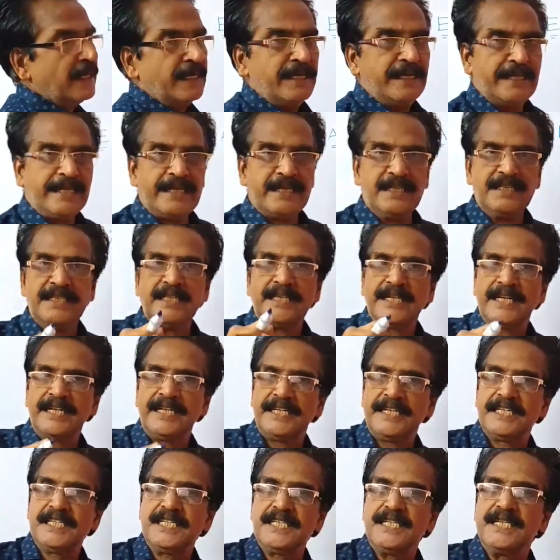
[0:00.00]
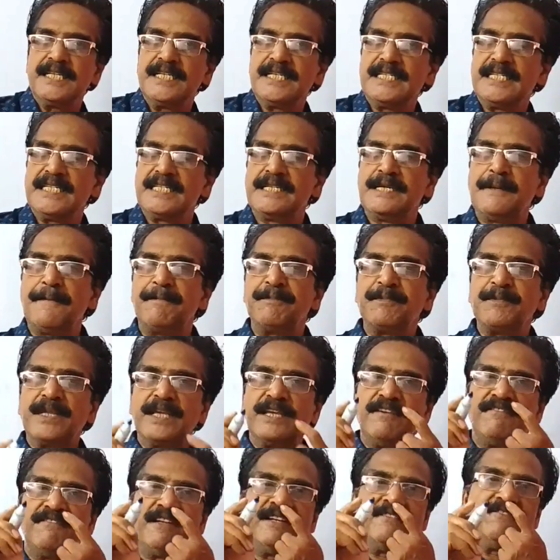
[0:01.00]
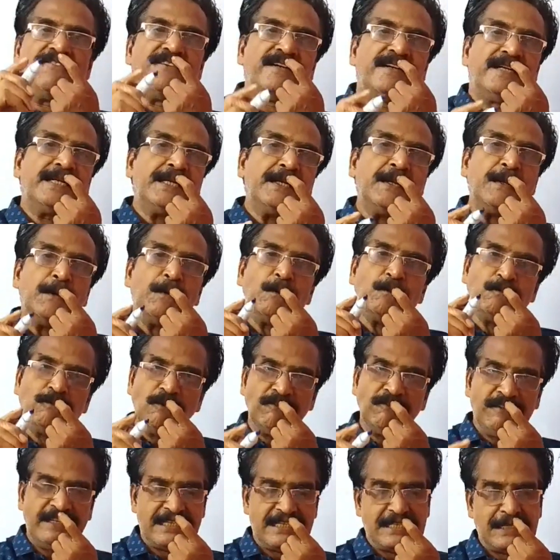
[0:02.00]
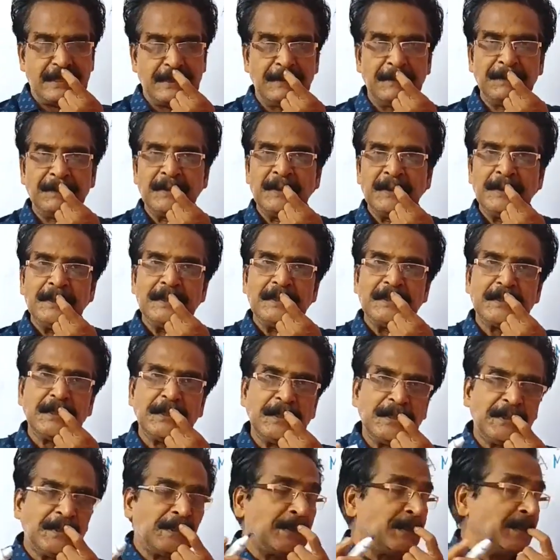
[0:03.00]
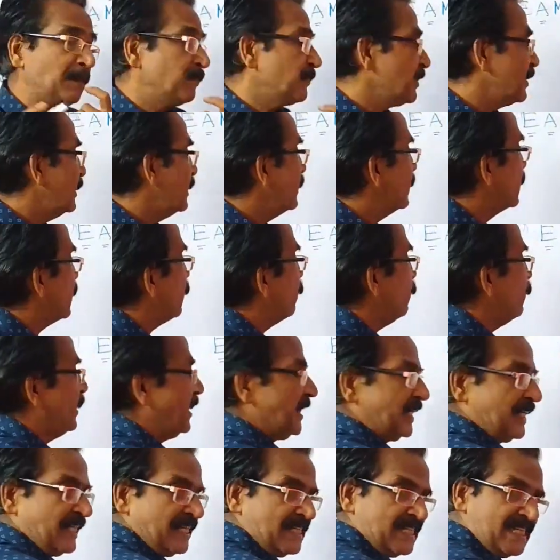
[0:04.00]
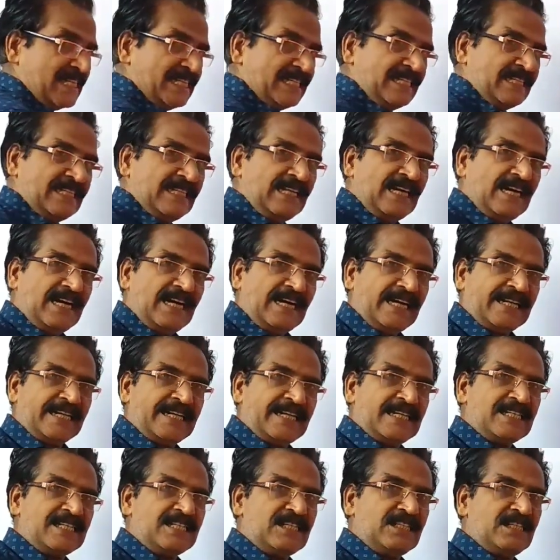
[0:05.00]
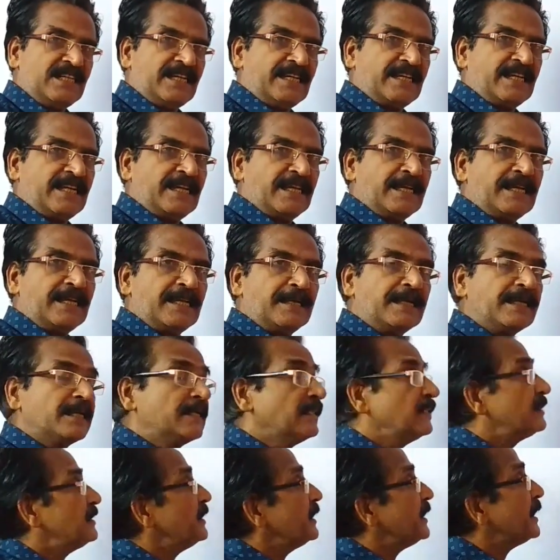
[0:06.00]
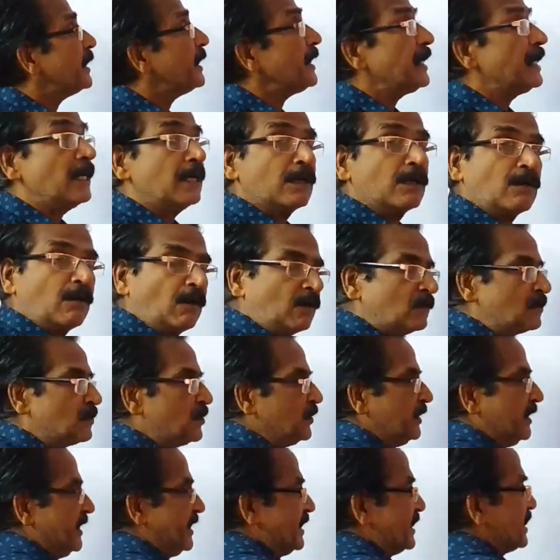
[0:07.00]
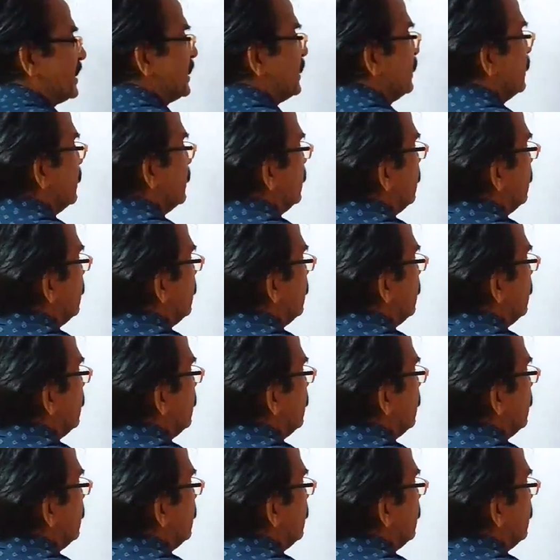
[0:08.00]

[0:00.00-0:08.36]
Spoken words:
Here the condition is given for vowels. So now let us arrange the three consonants.